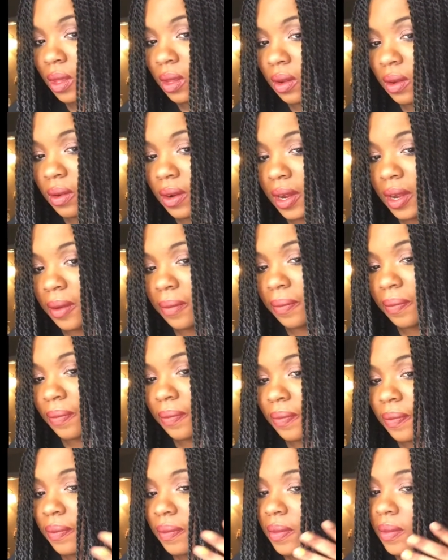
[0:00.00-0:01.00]
Alright,
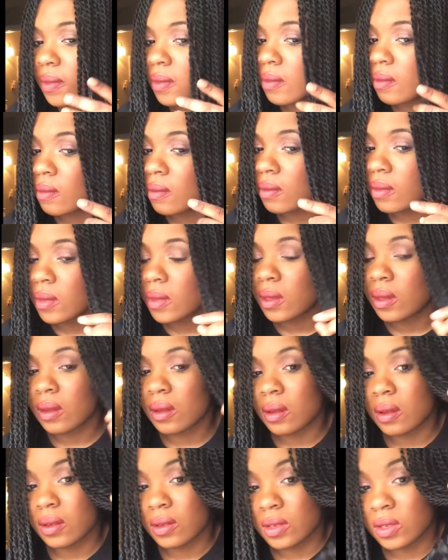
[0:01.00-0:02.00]

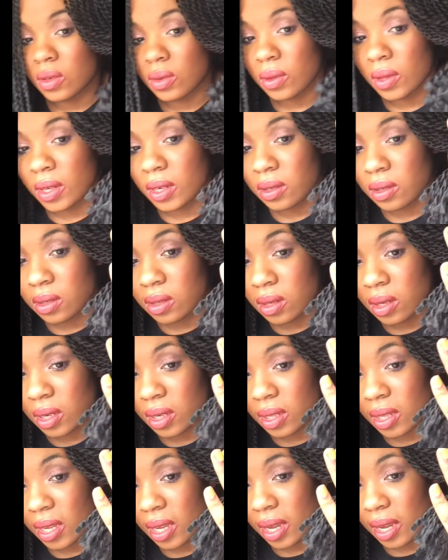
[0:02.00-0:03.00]
and so there's a look
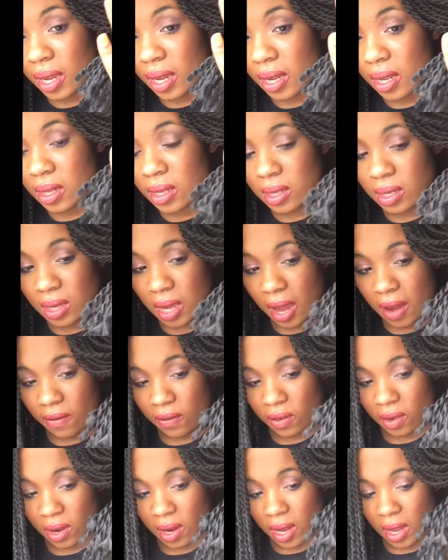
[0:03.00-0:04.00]
at the ends
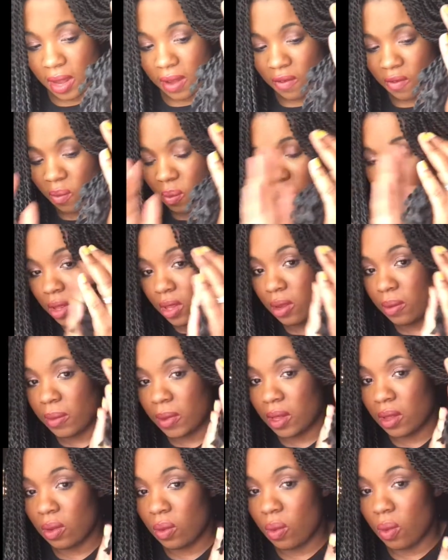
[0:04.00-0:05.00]
after I have put them
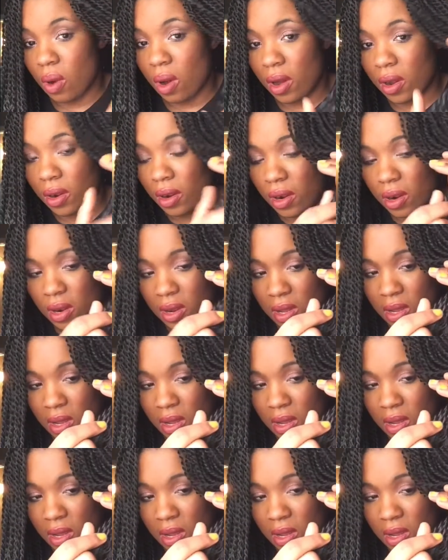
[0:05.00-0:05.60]
in the water